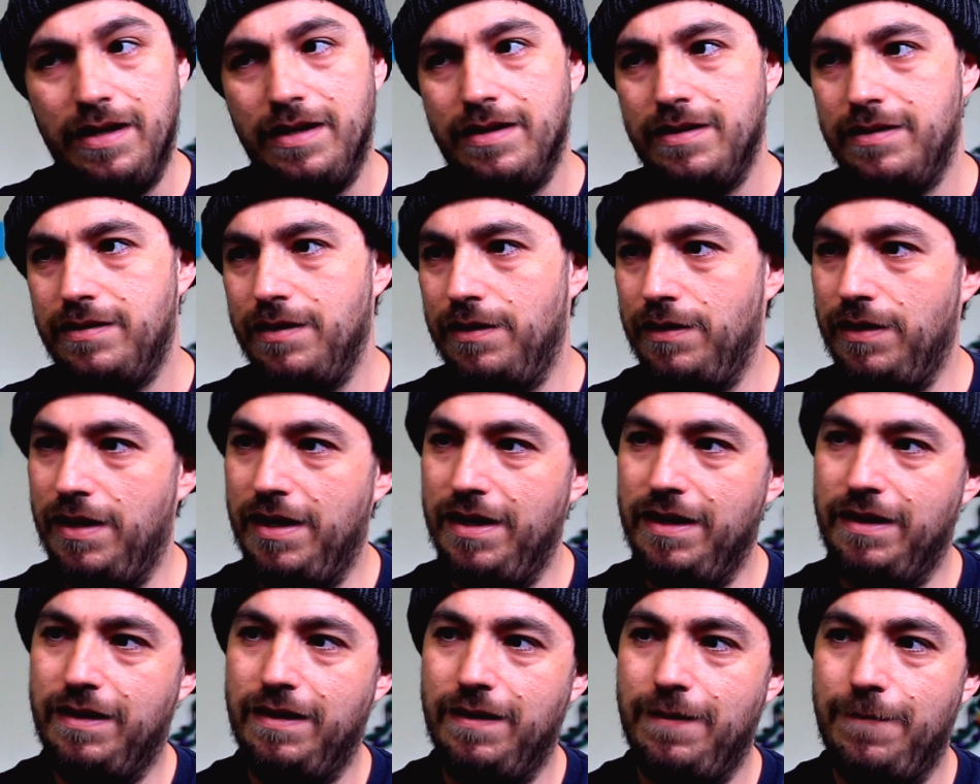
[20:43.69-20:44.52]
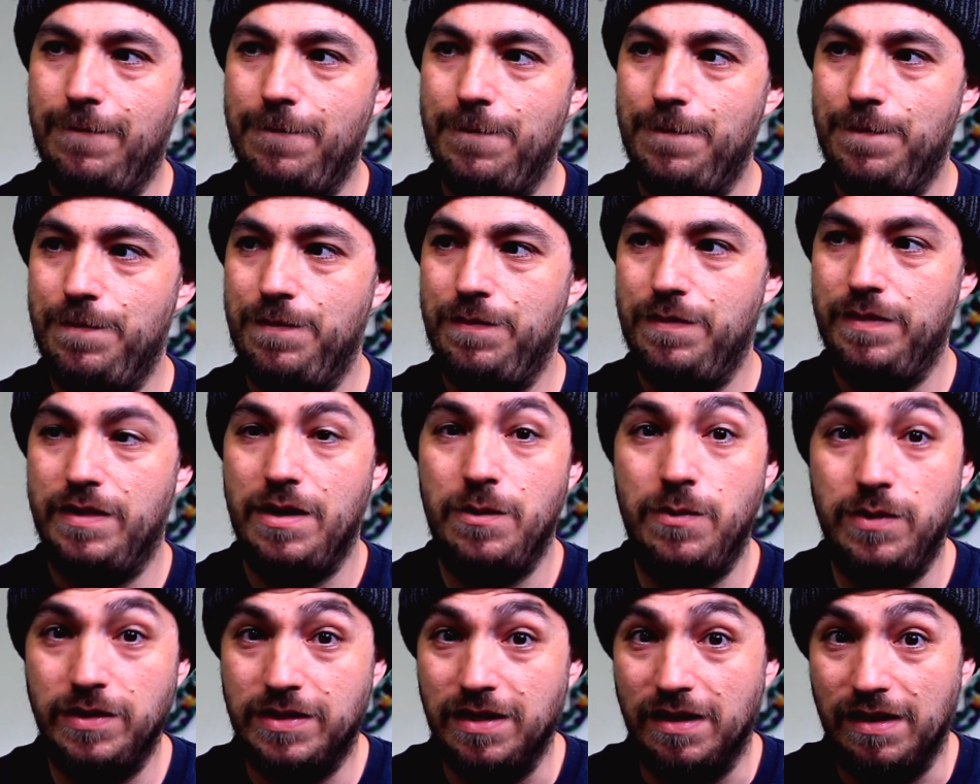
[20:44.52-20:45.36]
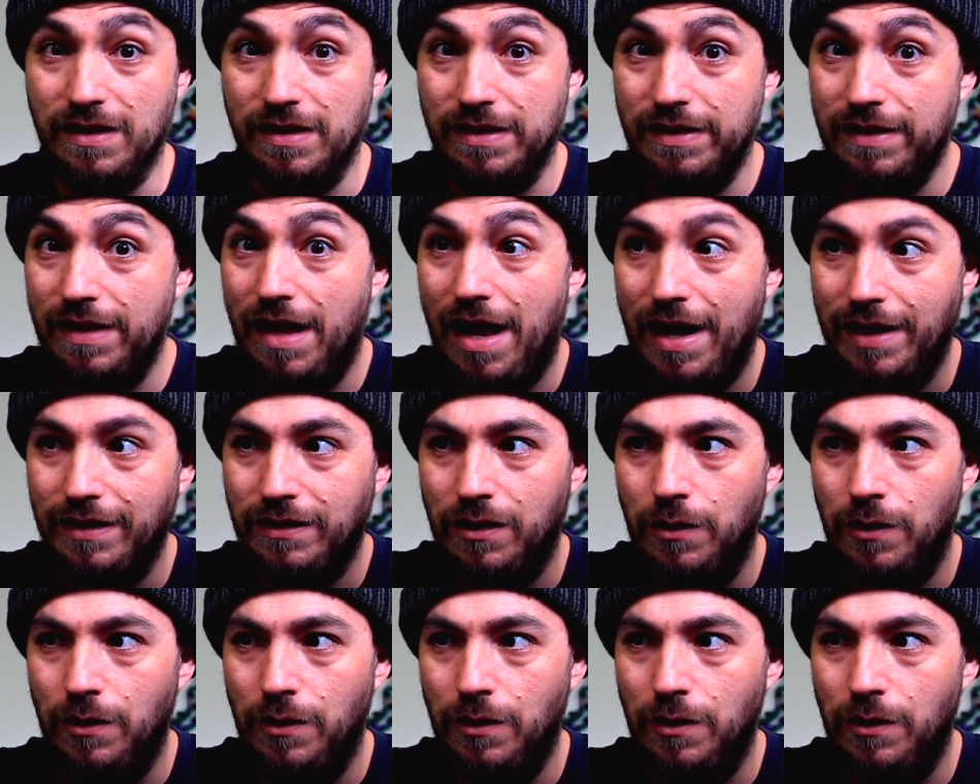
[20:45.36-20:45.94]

So, like, there was a lot